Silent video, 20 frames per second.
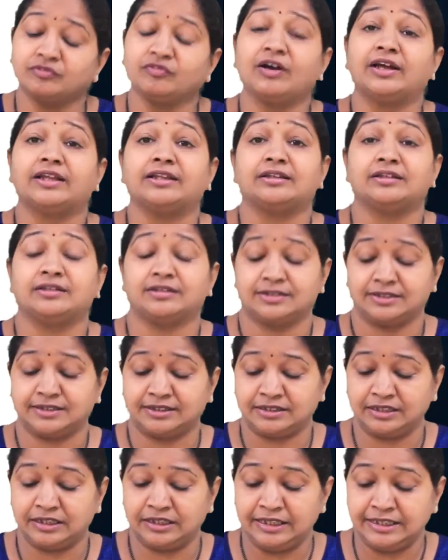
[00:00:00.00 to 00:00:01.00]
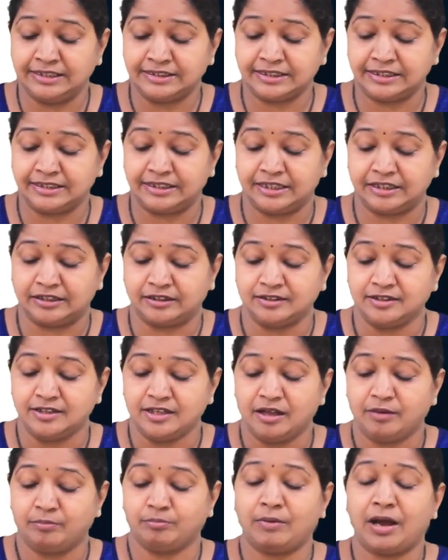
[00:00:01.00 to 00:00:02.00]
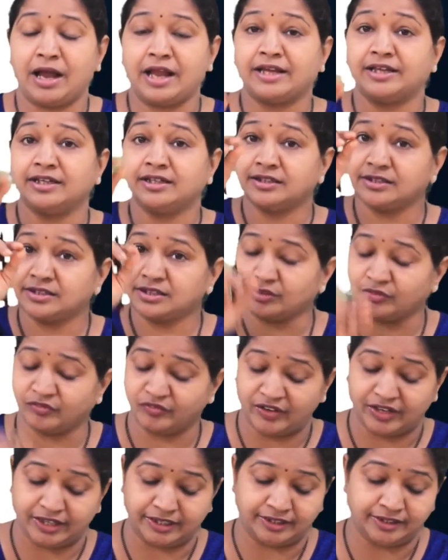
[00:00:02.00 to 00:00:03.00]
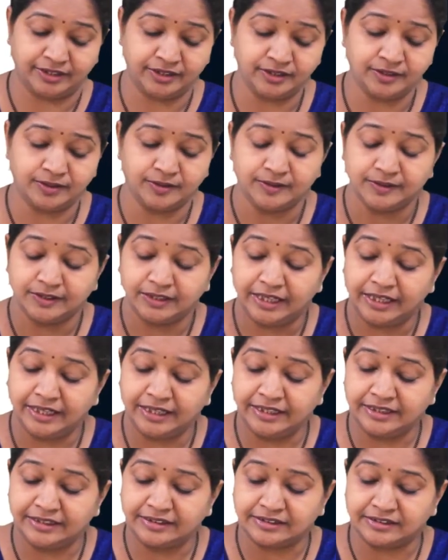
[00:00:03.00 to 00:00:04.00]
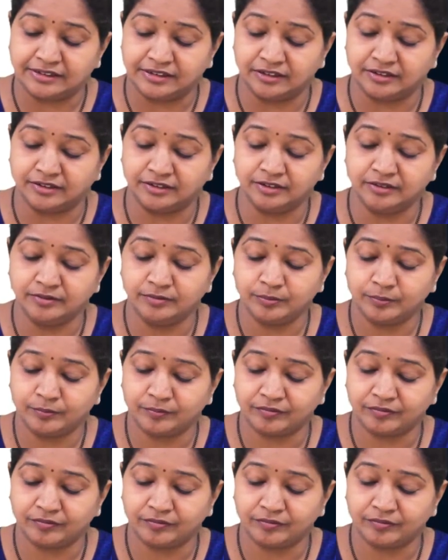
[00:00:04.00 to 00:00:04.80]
1, listen here, minus 1 is the